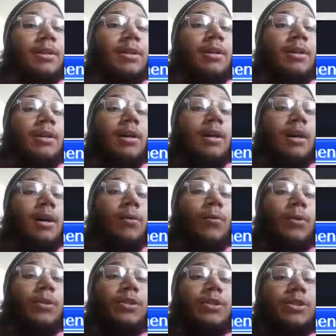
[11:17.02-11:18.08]

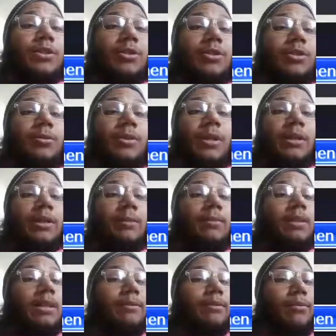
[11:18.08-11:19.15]
Once you get them to
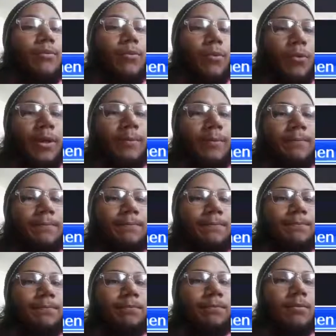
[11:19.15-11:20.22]
level 40,
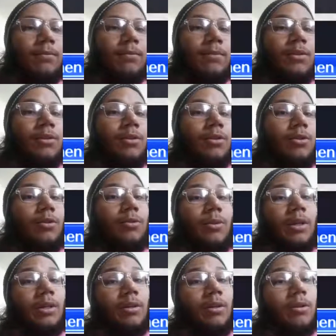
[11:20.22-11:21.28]
you
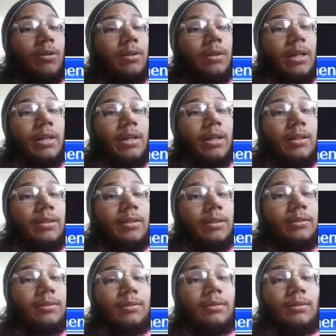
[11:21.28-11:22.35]
can go ahead,
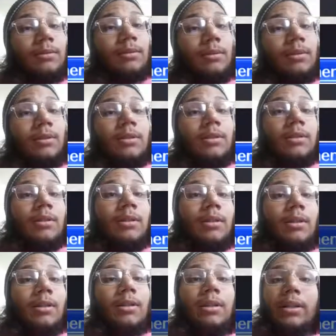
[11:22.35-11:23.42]

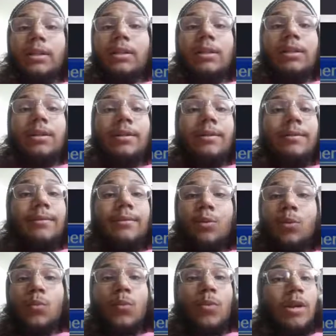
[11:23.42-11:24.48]
click on
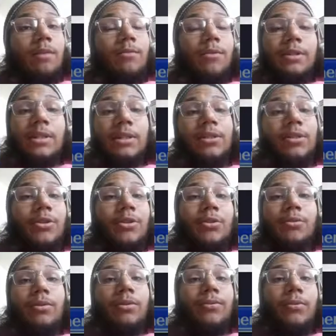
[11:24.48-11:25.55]
whatever accessory
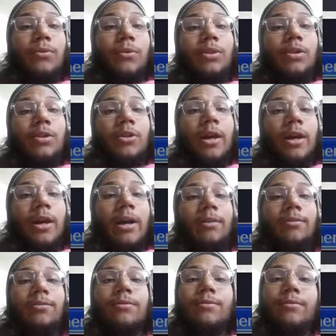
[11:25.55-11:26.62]
the 4-star you have
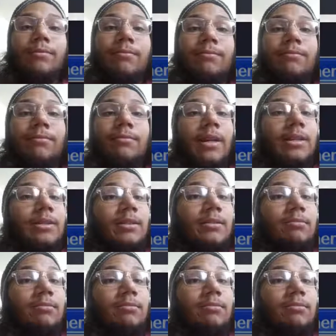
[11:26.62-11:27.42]
that is